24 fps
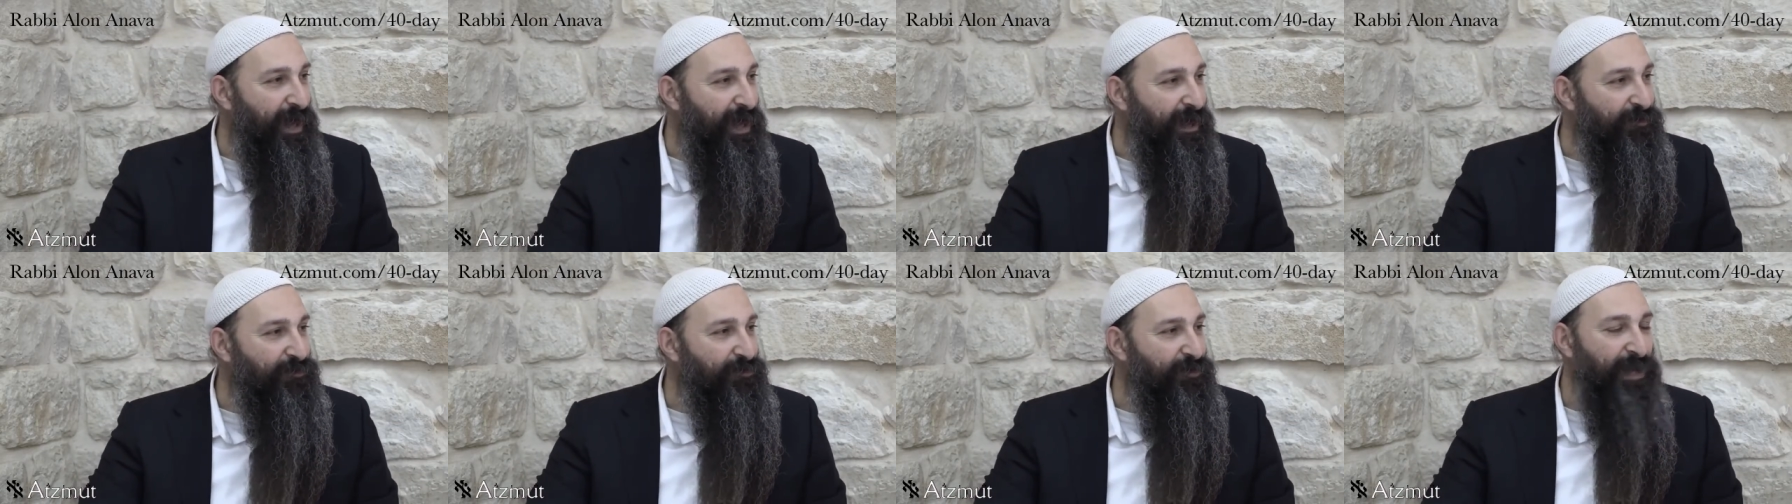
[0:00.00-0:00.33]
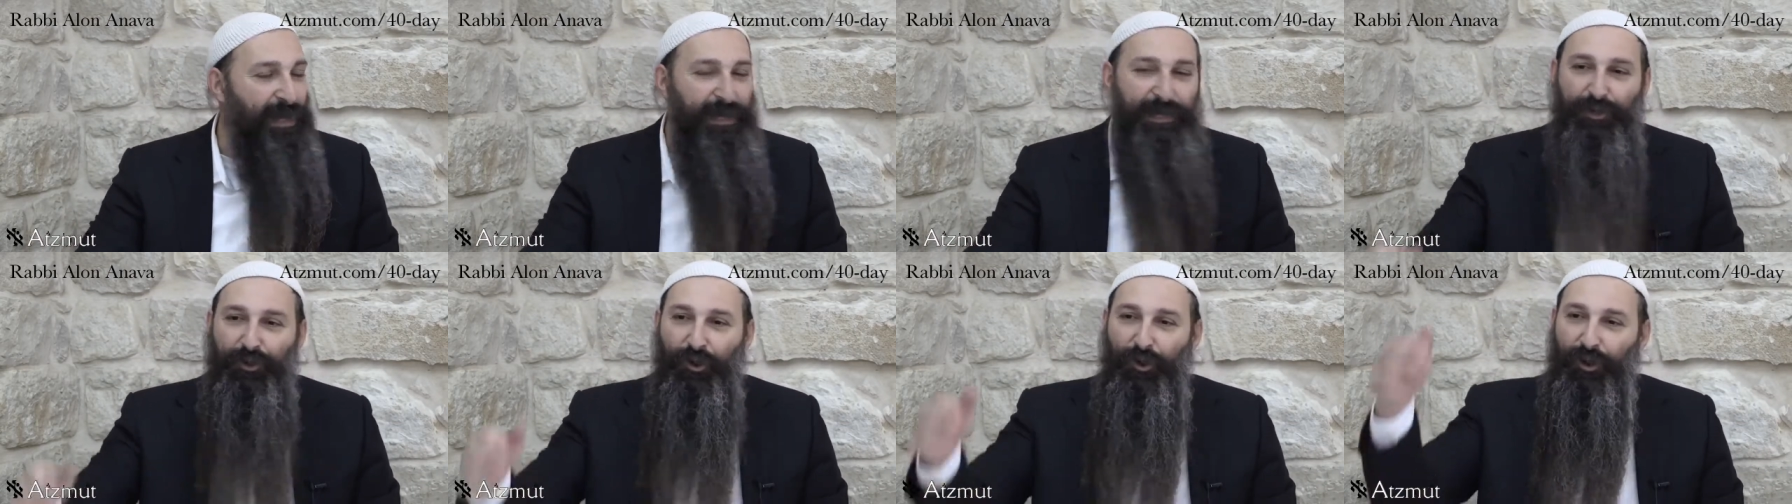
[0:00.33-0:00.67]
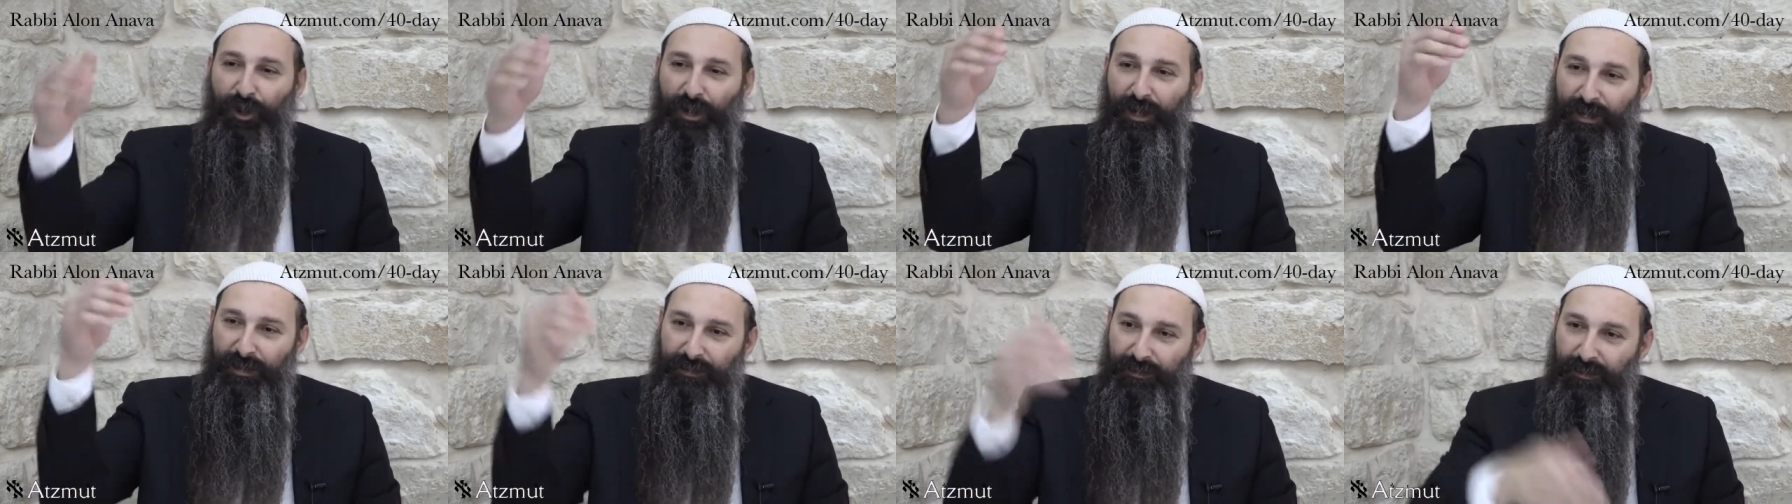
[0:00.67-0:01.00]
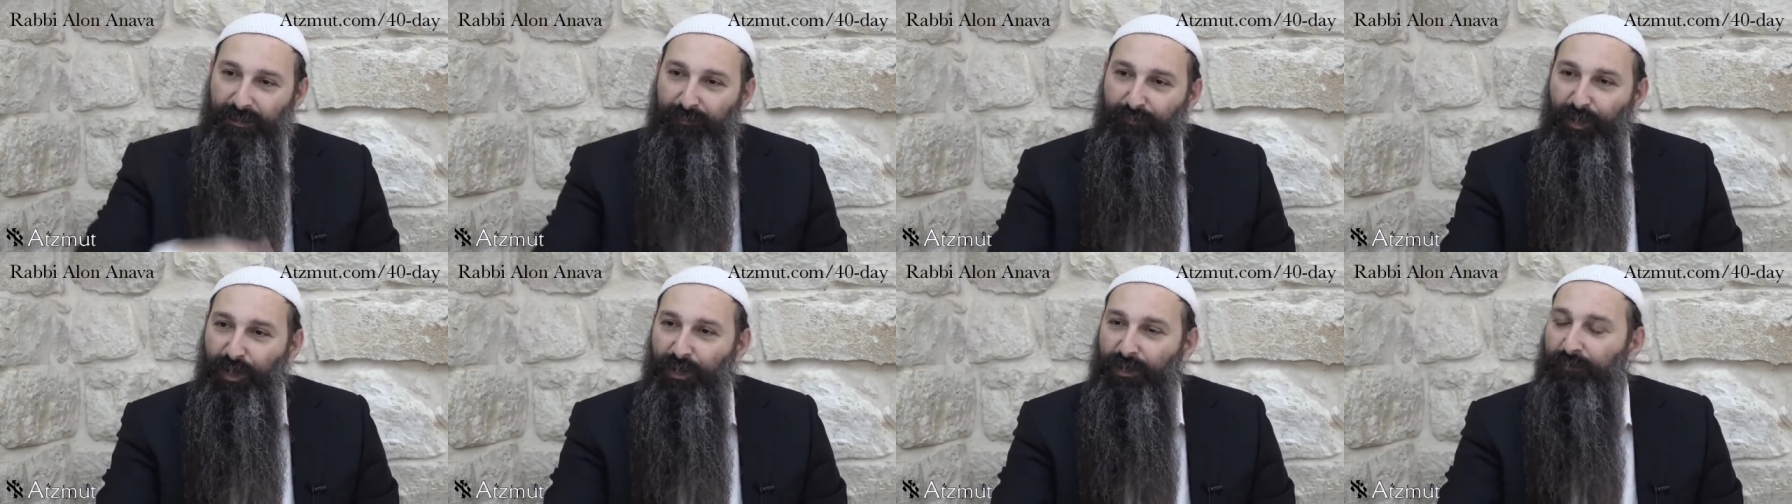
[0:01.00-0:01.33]
either like Korach in
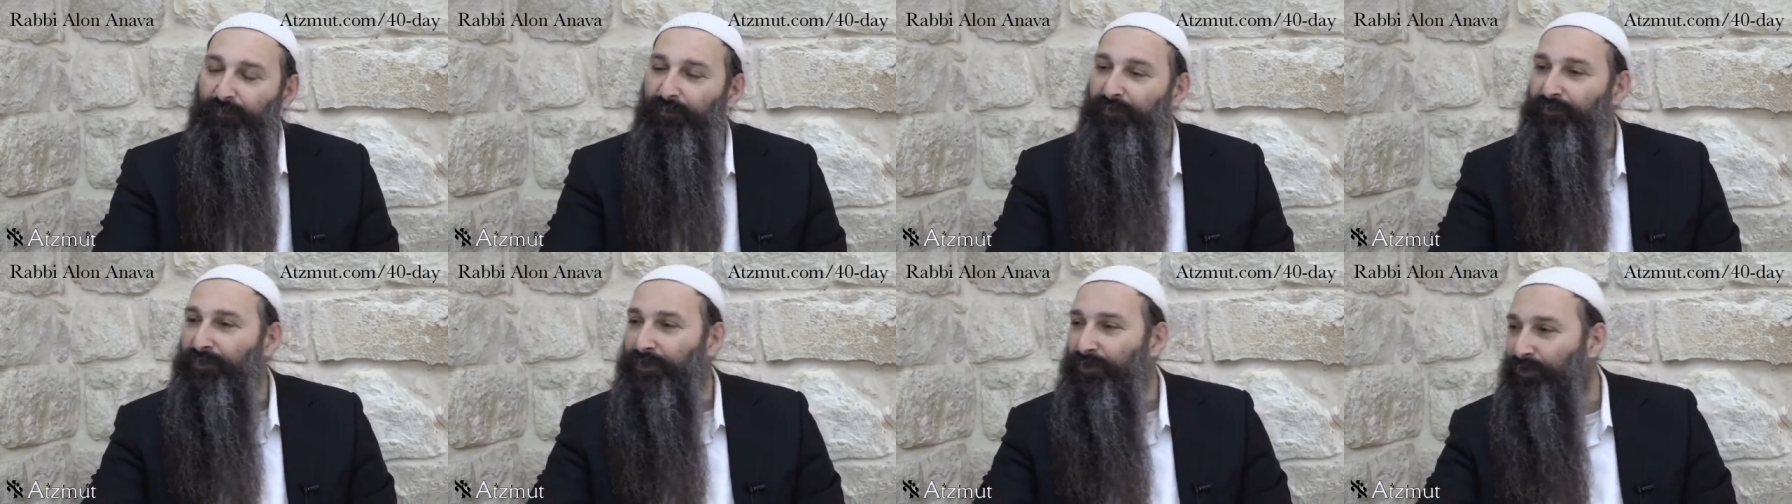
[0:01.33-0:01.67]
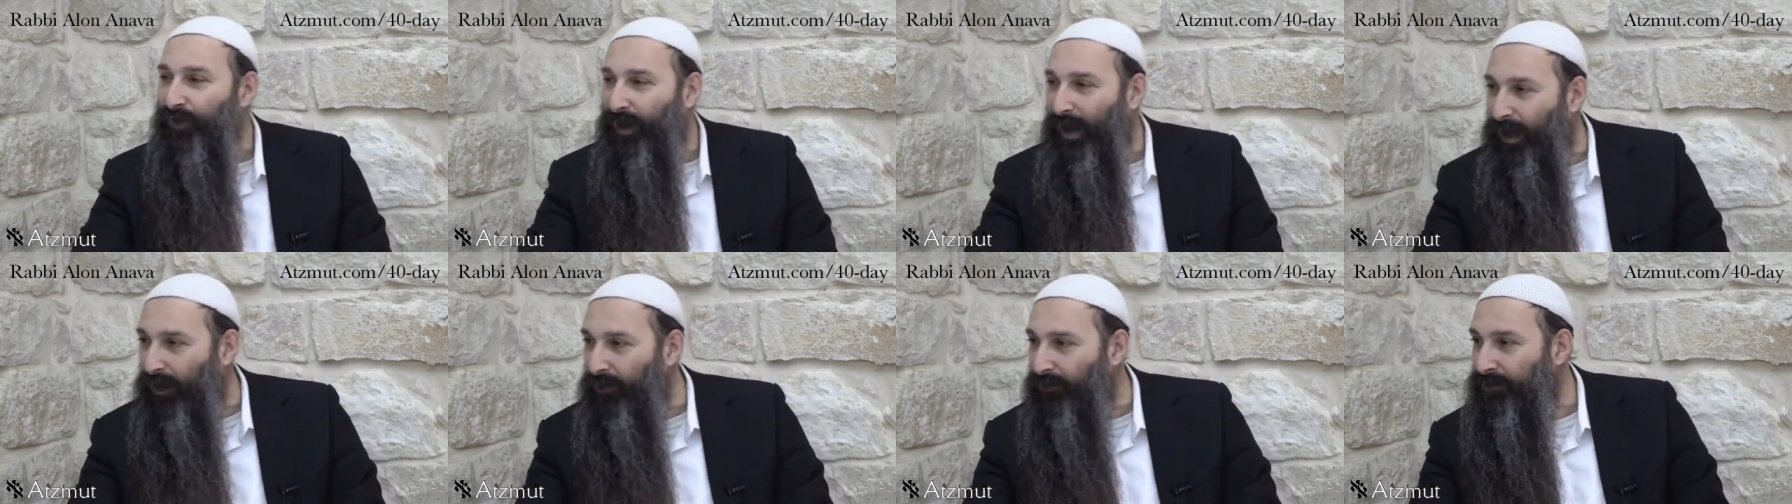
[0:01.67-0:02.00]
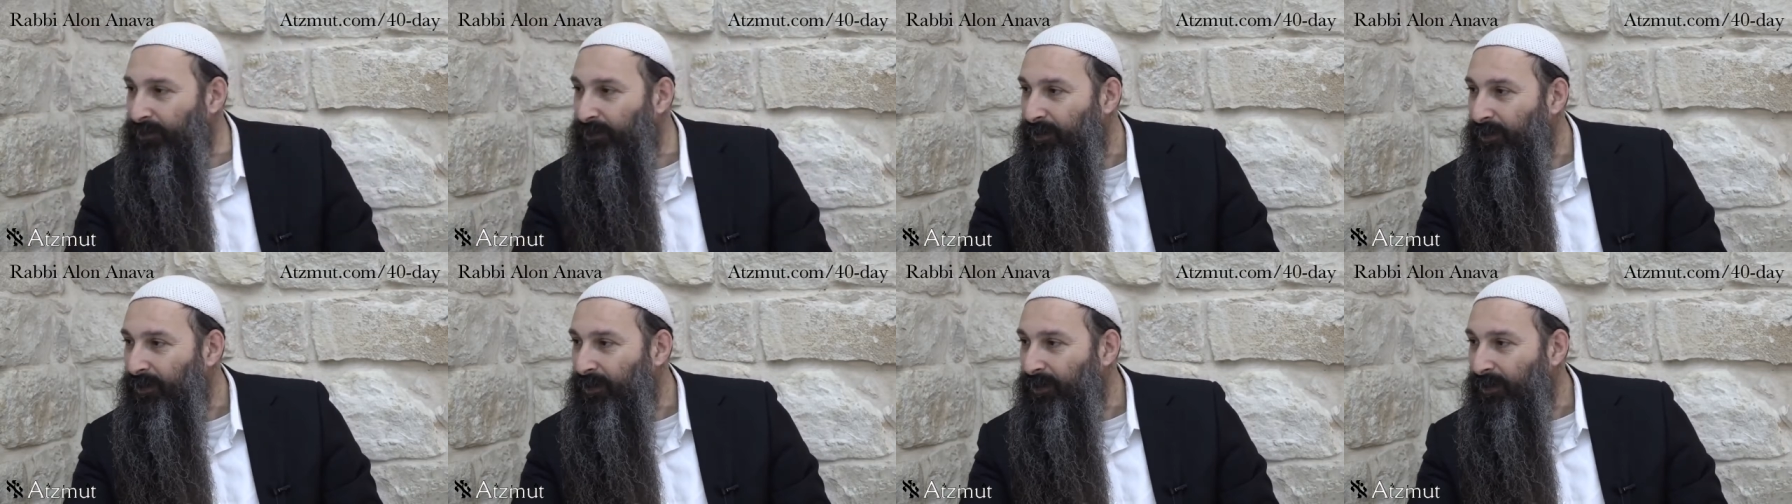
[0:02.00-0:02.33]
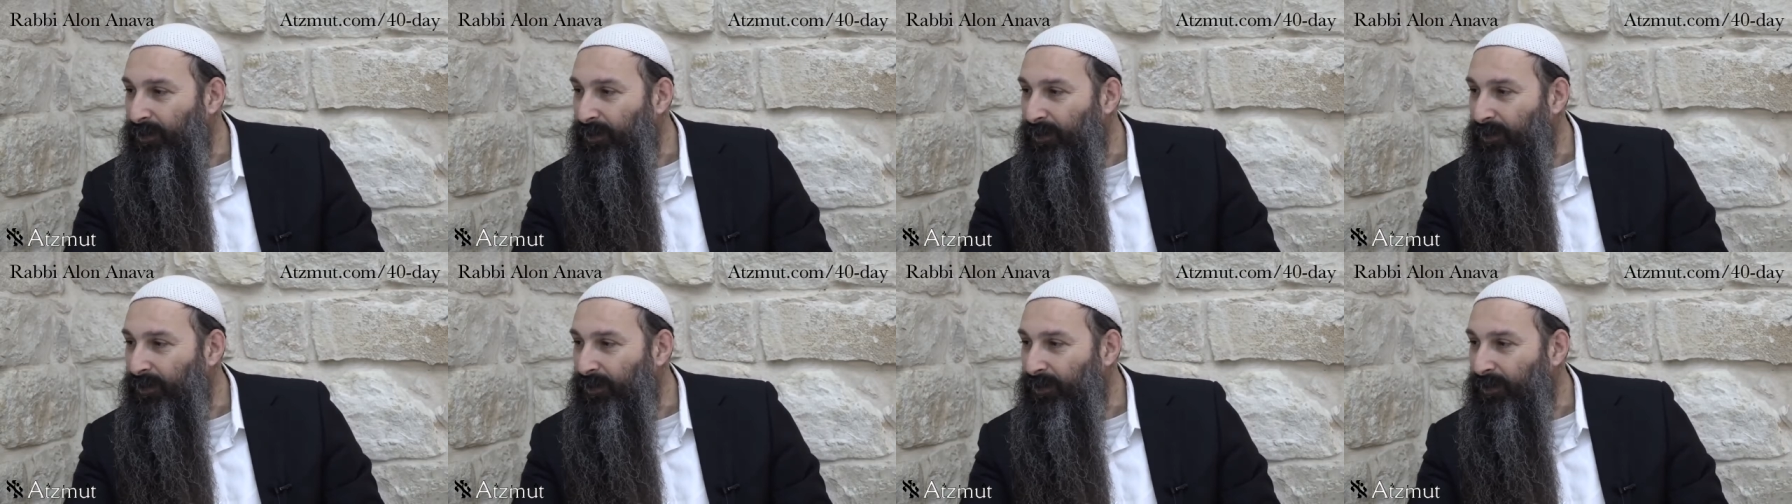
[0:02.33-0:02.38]
the bottom of the ground,